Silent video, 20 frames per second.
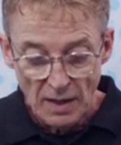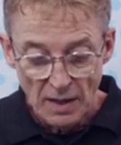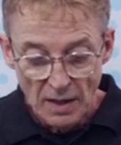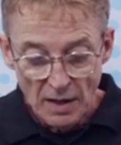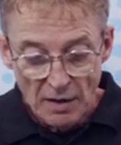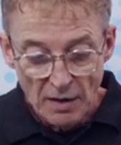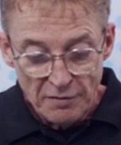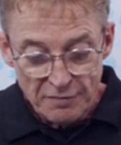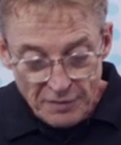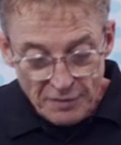
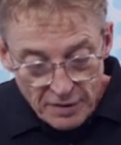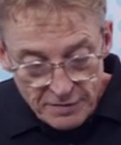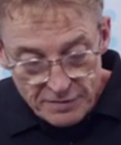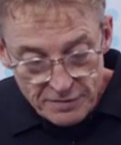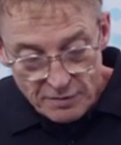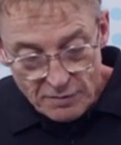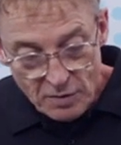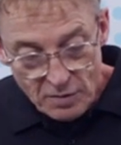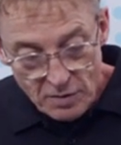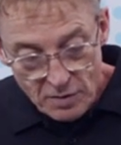First of
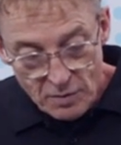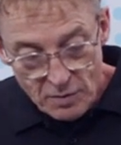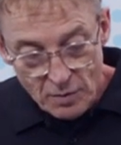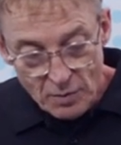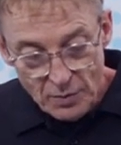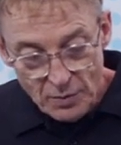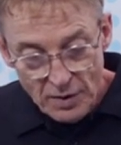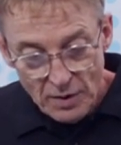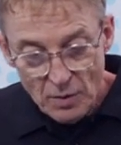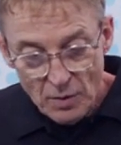all,
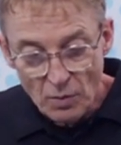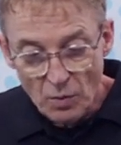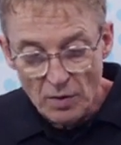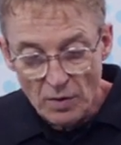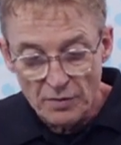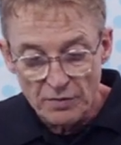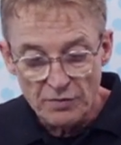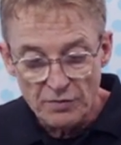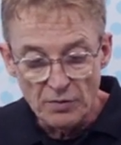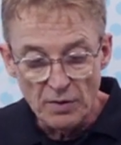we want
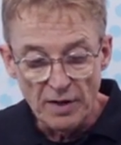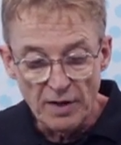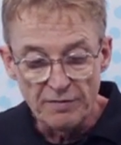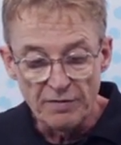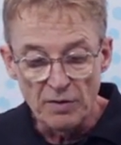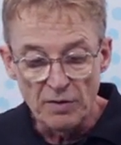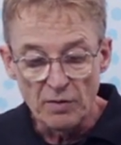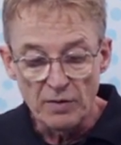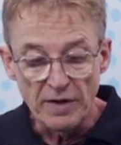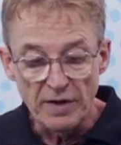to have a
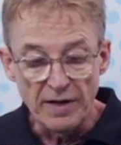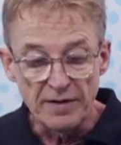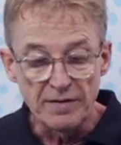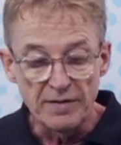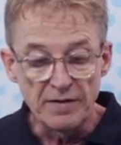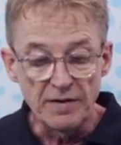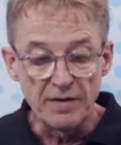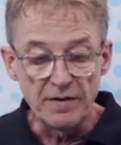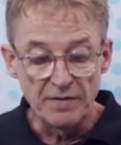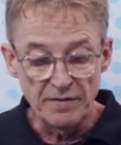look at
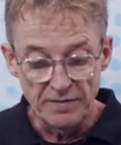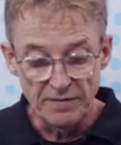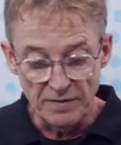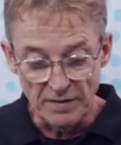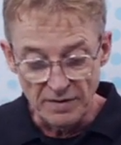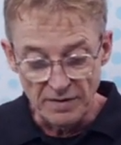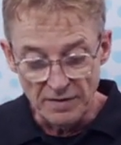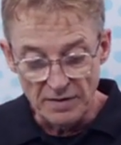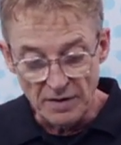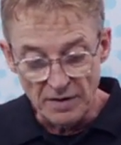this
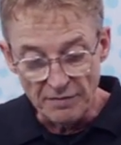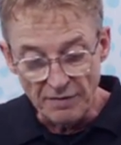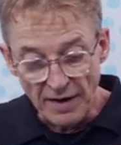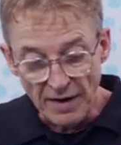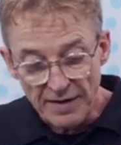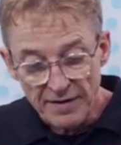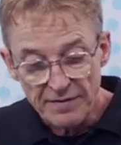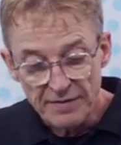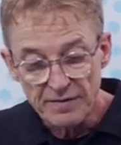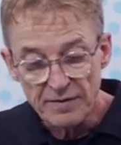
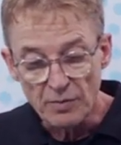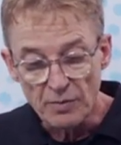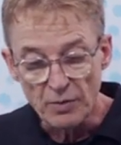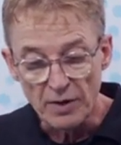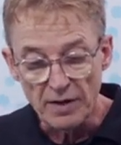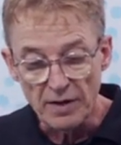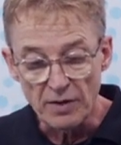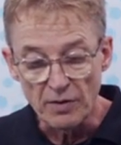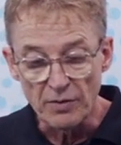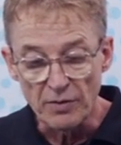device we are
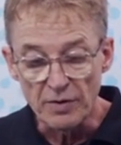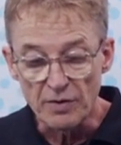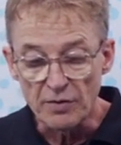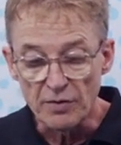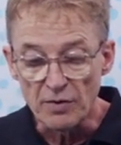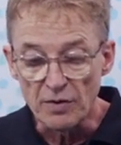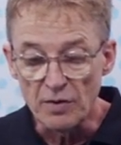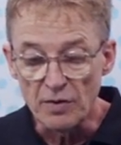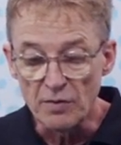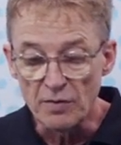going to
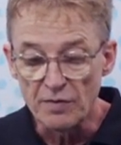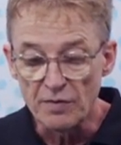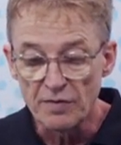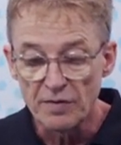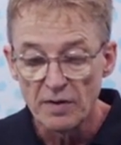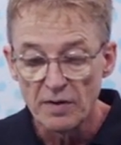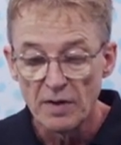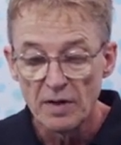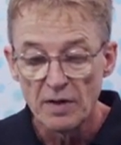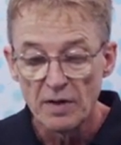use
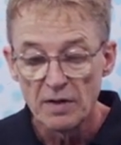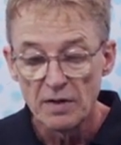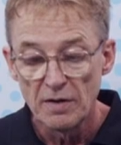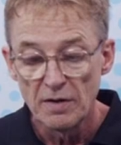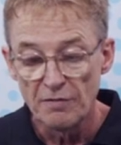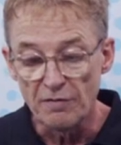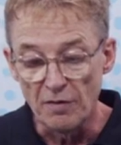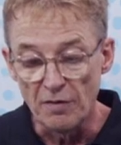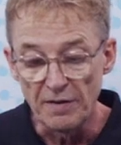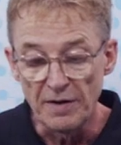
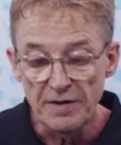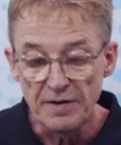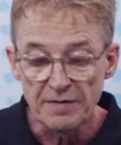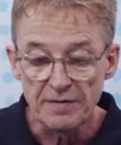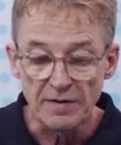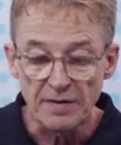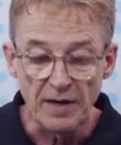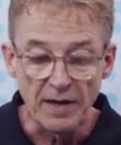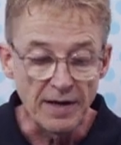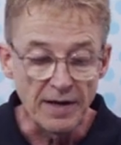for this,
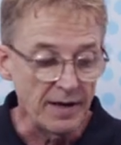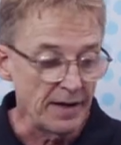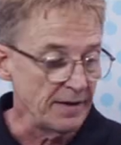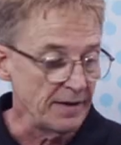and